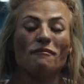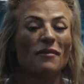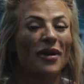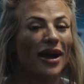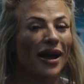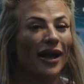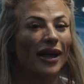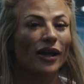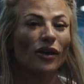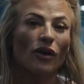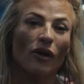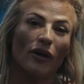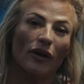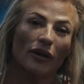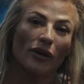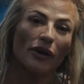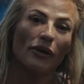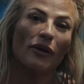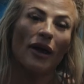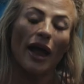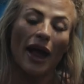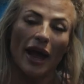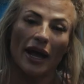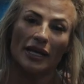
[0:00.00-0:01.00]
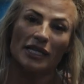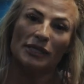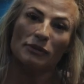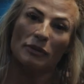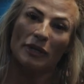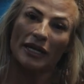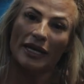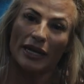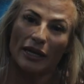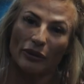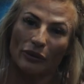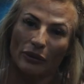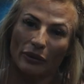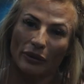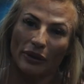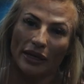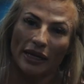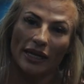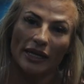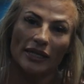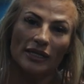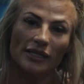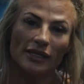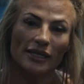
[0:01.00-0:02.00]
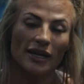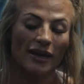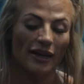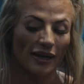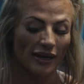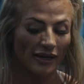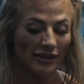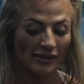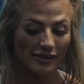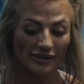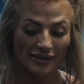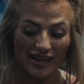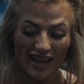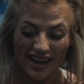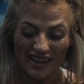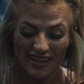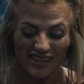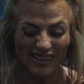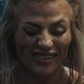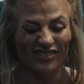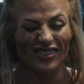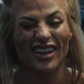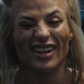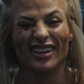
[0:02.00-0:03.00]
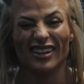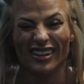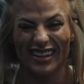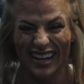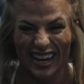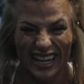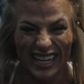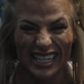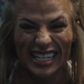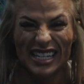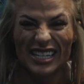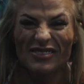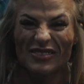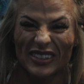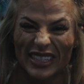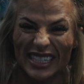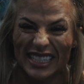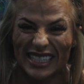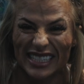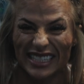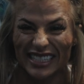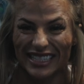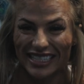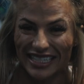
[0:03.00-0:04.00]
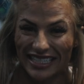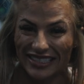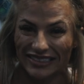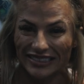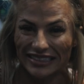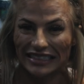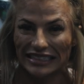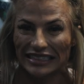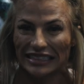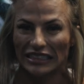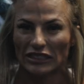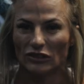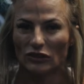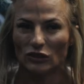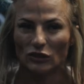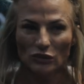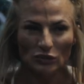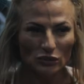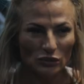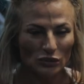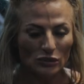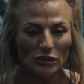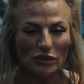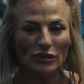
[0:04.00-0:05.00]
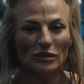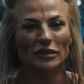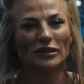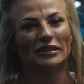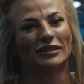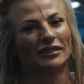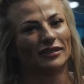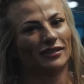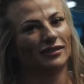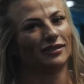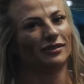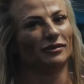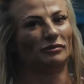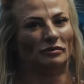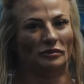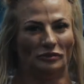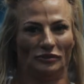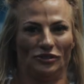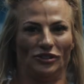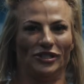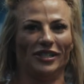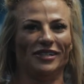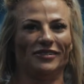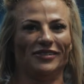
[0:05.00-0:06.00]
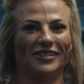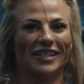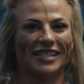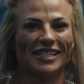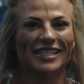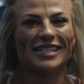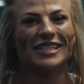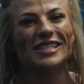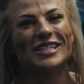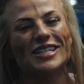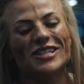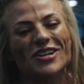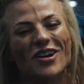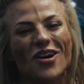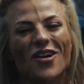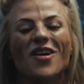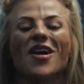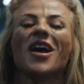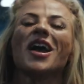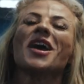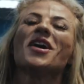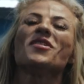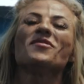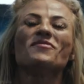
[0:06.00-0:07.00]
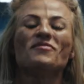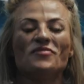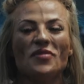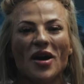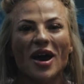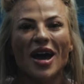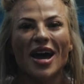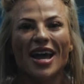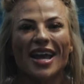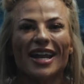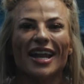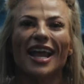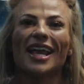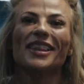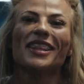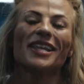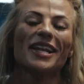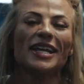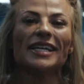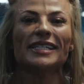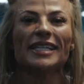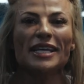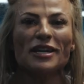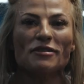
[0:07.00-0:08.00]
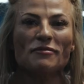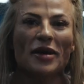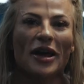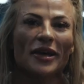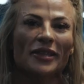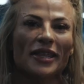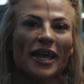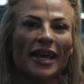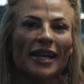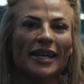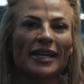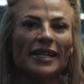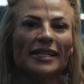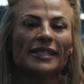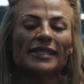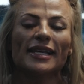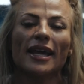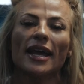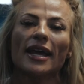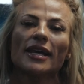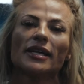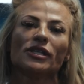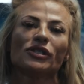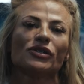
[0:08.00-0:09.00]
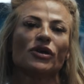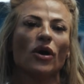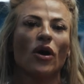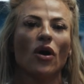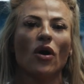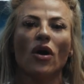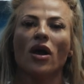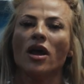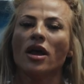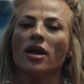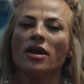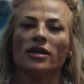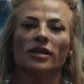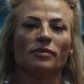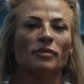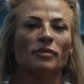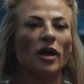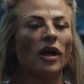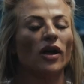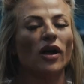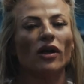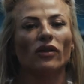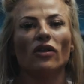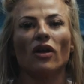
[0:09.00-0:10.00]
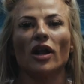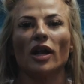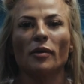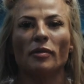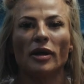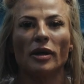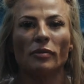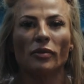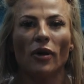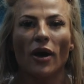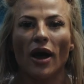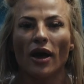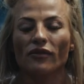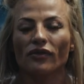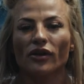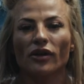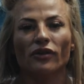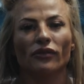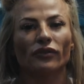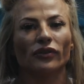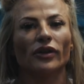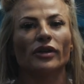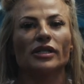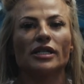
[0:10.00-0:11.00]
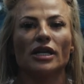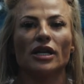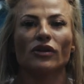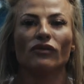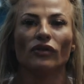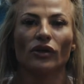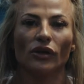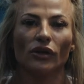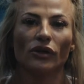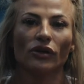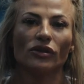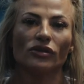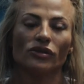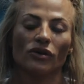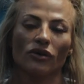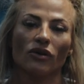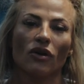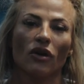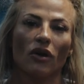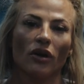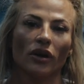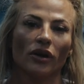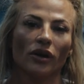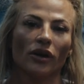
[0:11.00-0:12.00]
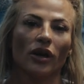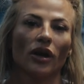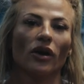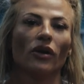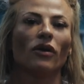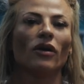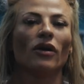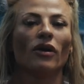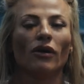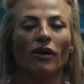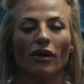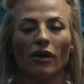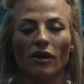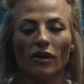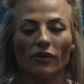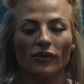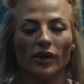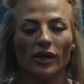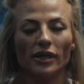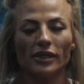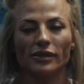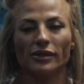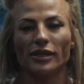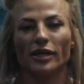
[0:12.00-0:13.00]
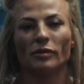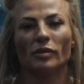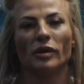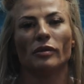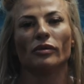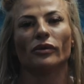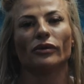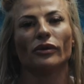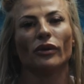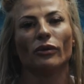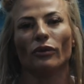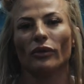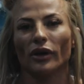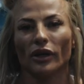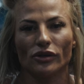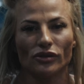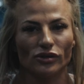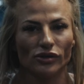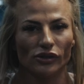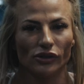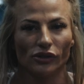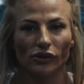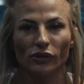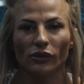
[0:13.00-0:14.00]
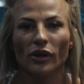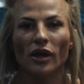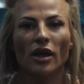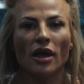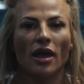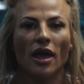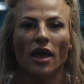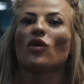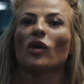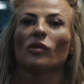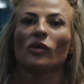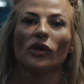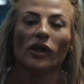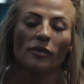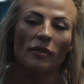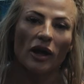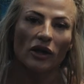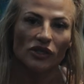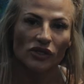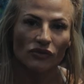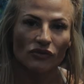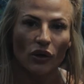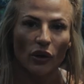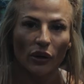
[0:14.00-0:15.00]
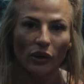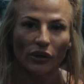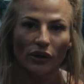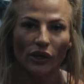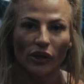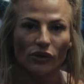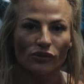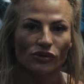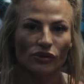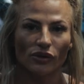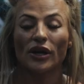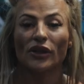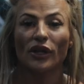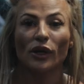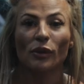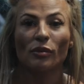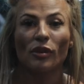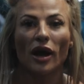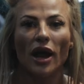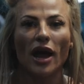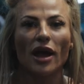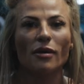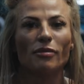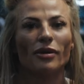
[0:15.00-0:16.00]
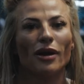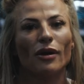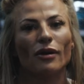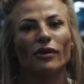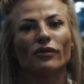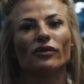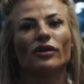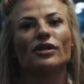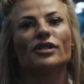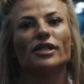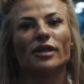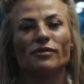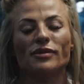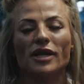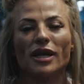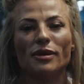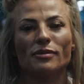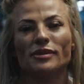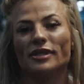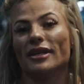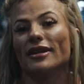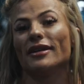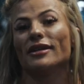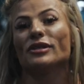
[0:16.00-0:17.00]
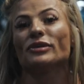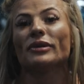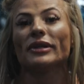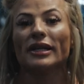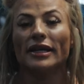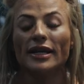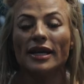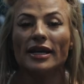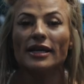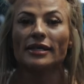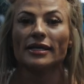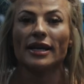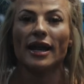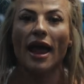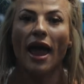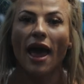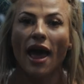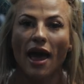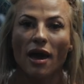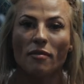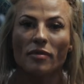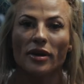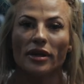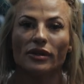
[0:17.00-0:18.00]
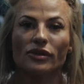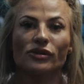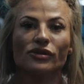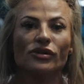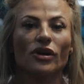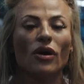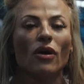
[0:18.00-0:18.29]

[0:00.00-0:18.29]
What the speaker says: My cardio has been increased. It's kind of at 90 minutes a day right now. Woo, gee whiz, you know. But the nice thing about that is, guys, so a lot of people have conflicting views on cardio. Obviously, people don't wanna do normal amounts of cardio during their prep. However, sometimes it is what it is and it happens.